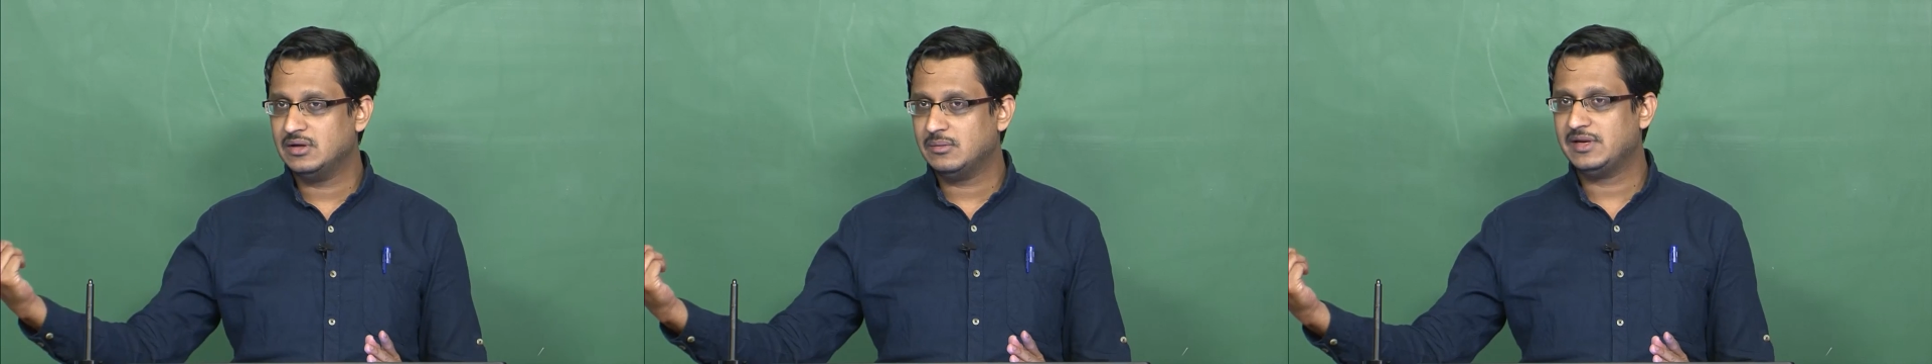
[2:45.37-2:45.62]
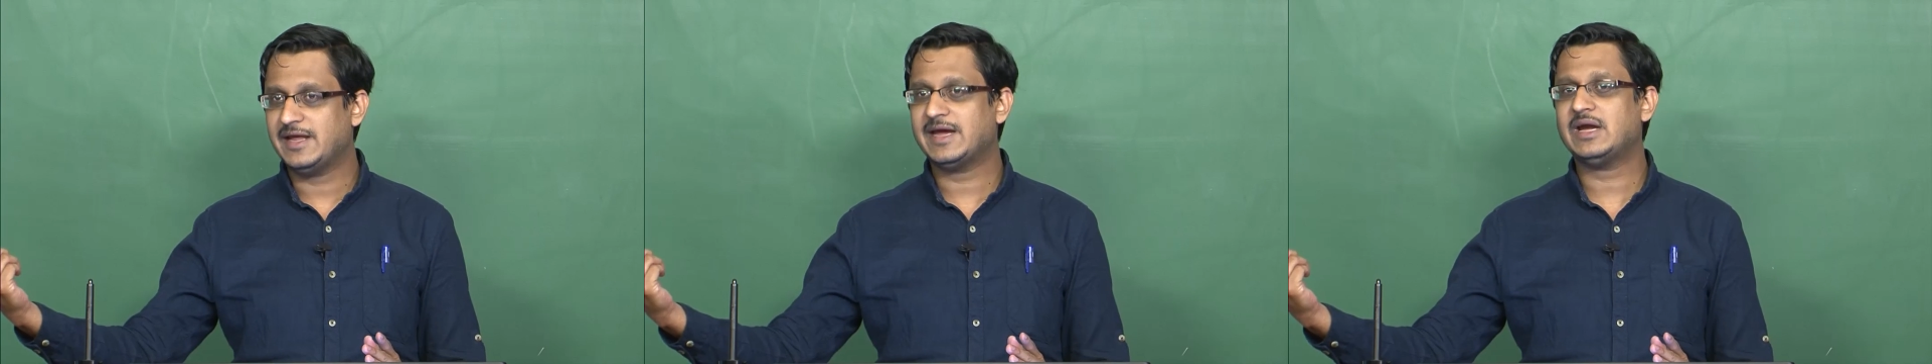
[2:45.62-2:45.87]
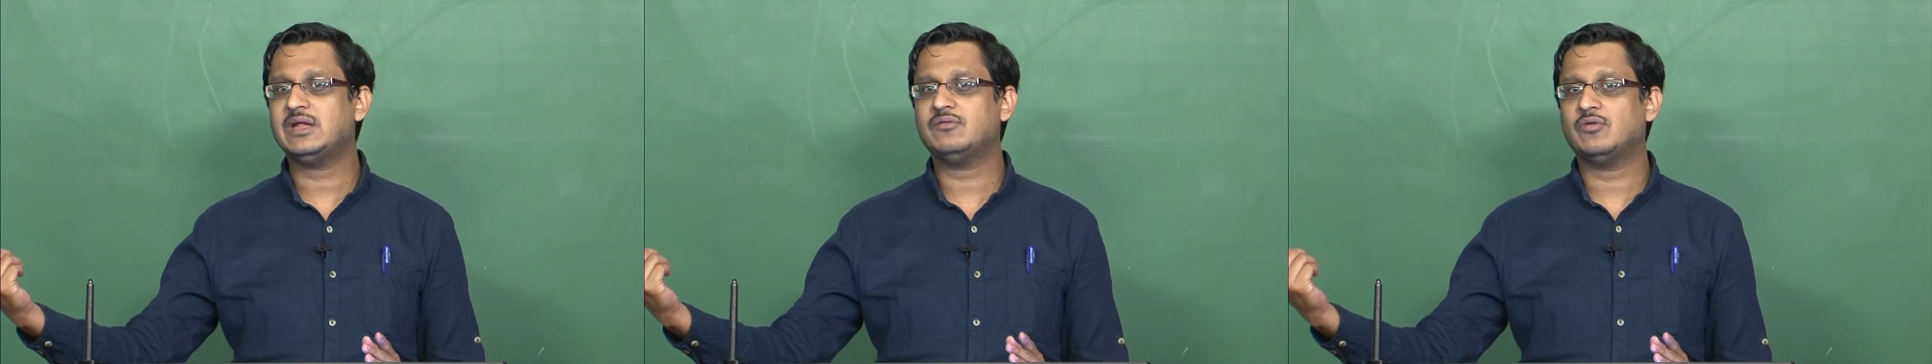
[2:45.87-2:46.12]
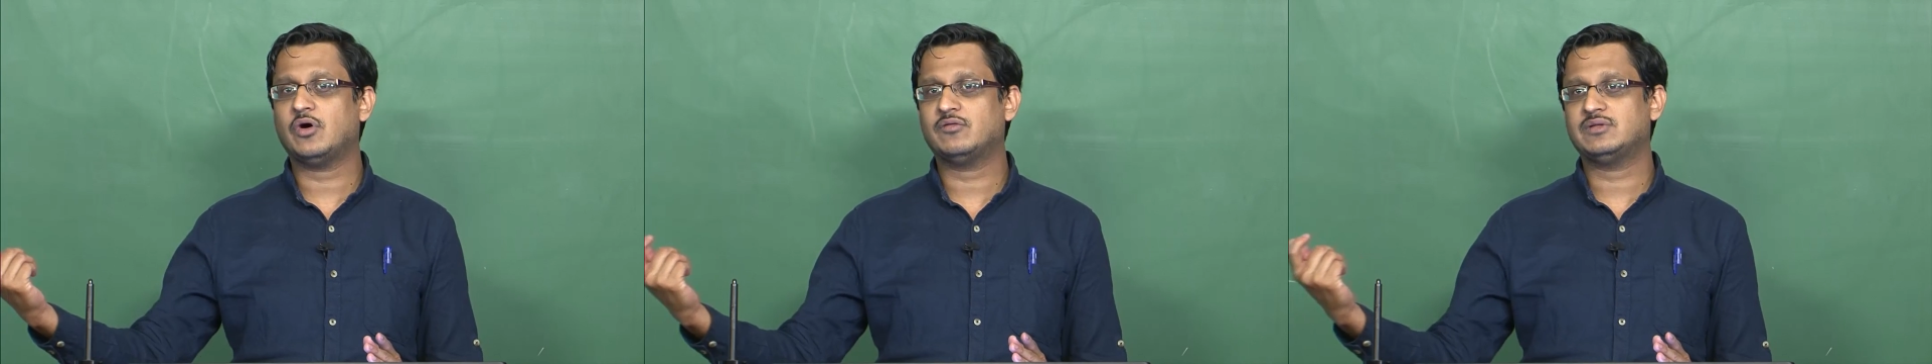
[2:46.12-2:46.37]

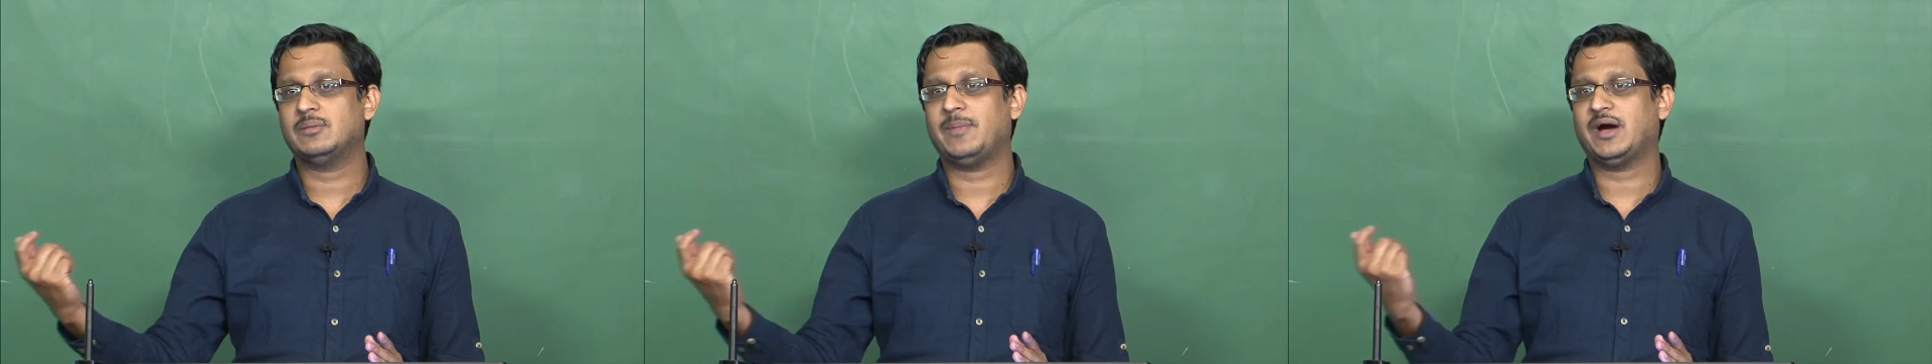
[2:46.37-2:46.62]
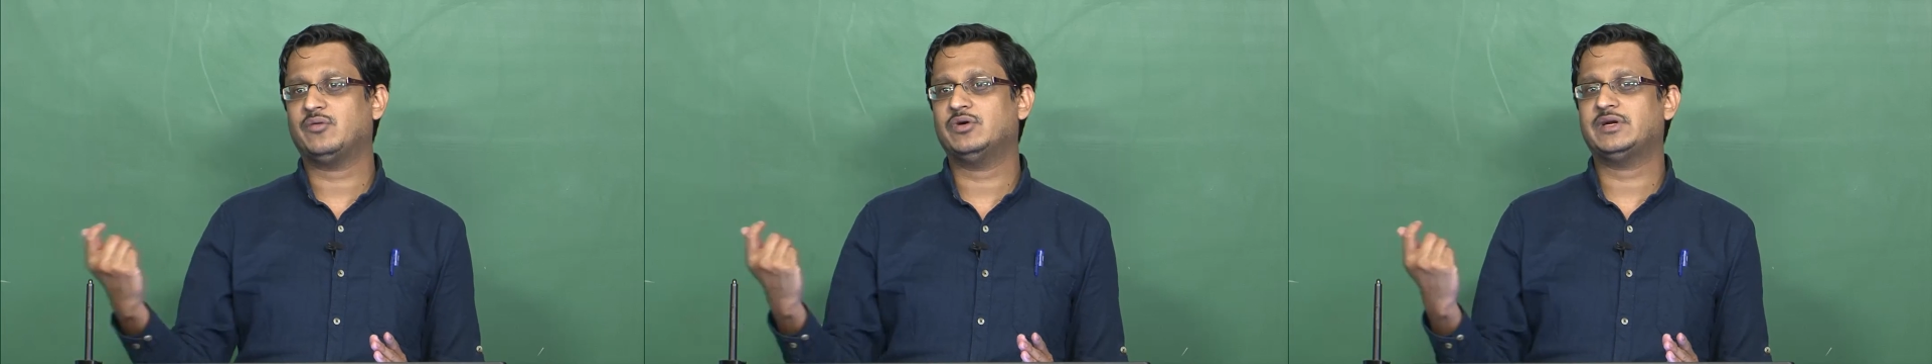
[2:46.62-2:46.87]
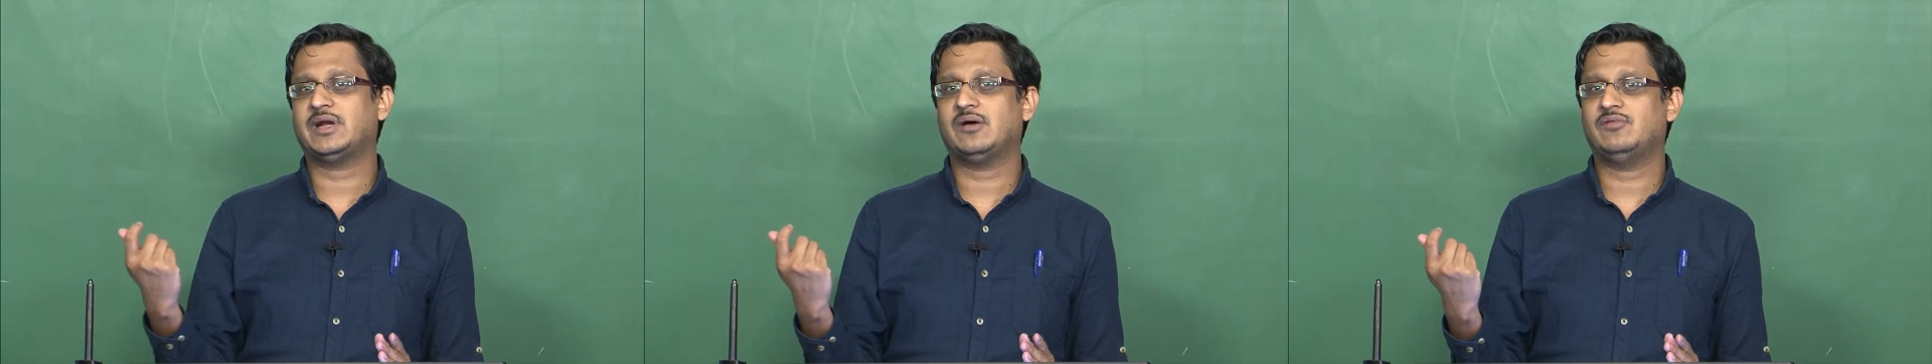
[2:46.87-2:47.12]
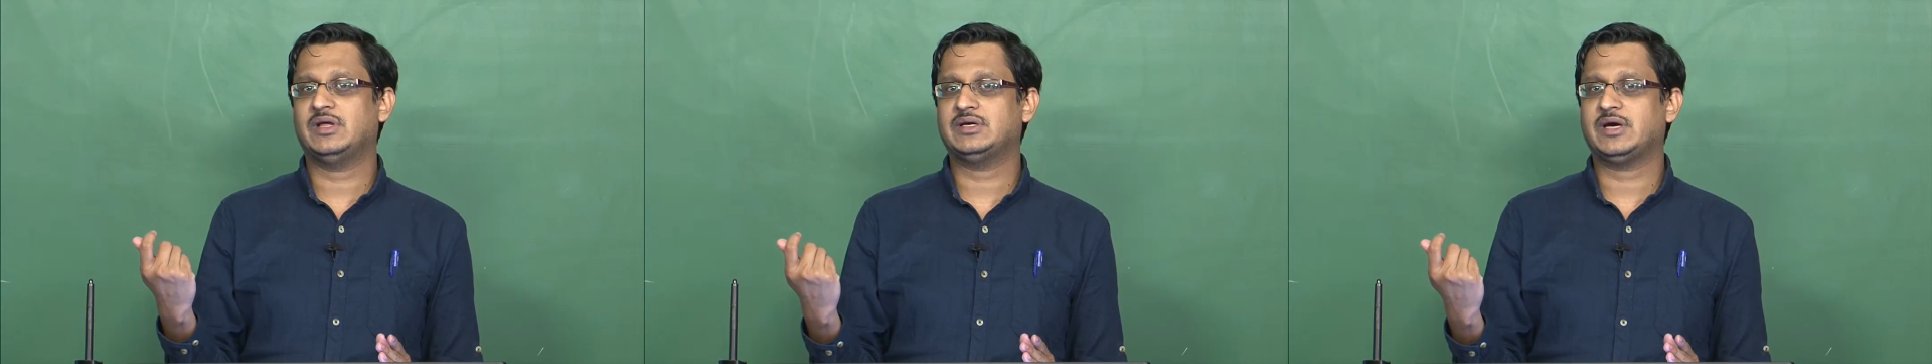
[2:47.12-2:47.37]
negative of the backward
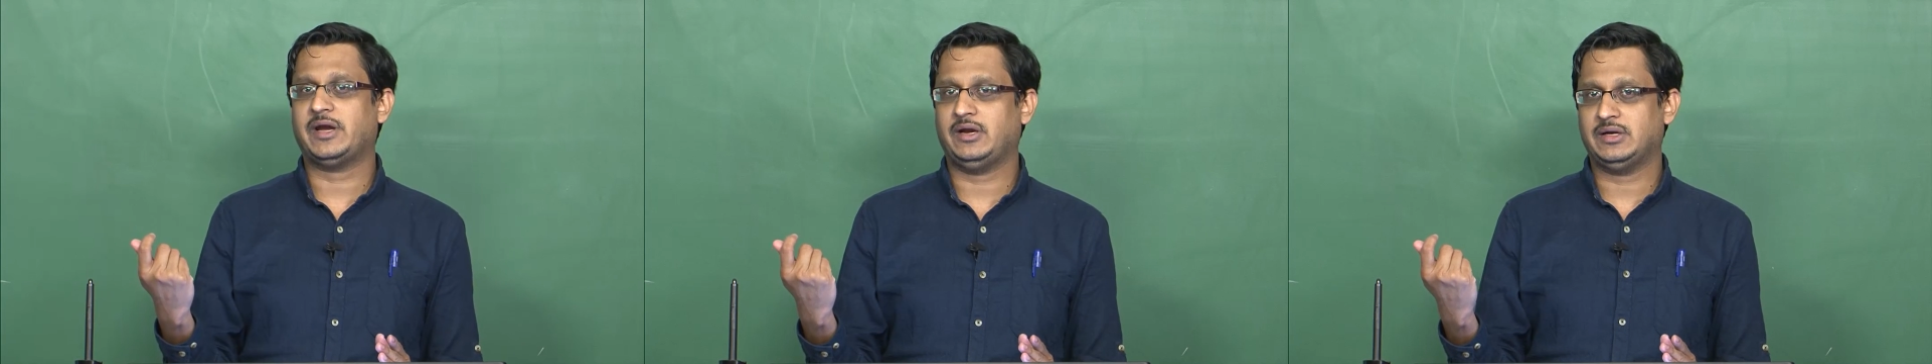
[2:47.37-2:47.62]
travelling current,